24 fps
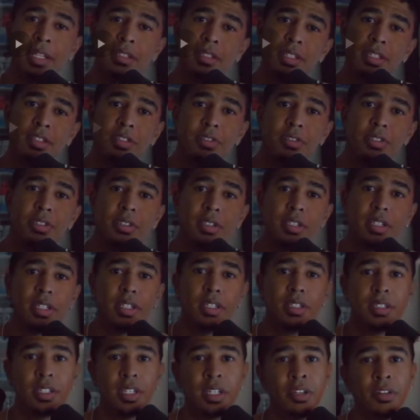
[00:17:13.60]
interest to
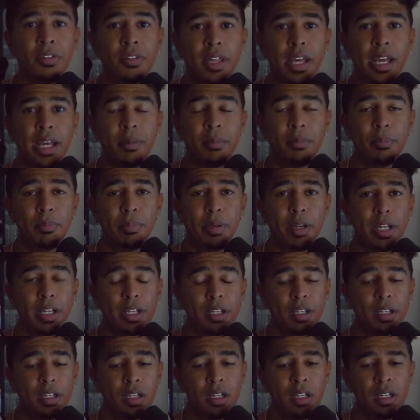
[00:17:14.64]
continue that, but
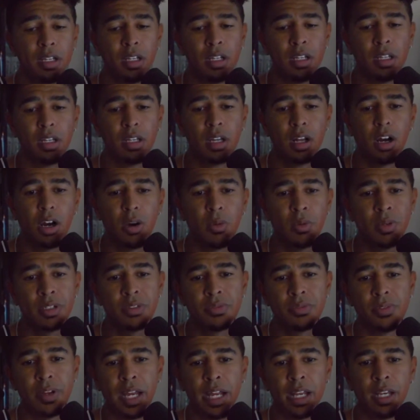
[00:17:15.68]
Time always
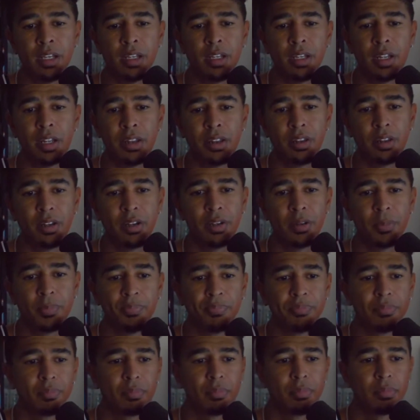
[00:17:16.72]
find another
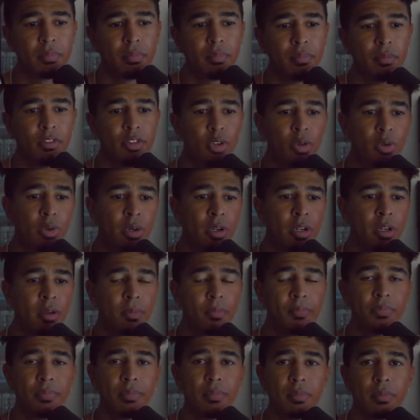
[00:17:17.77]
door
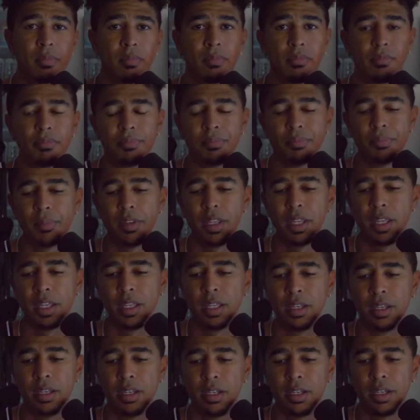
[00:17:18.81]

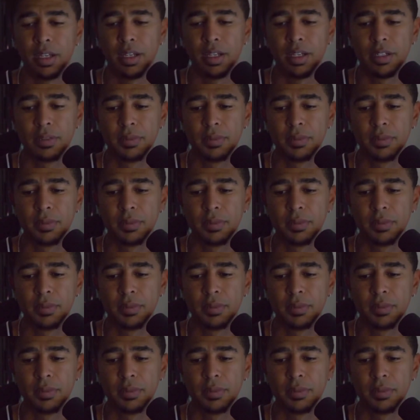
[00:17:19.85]
and uh,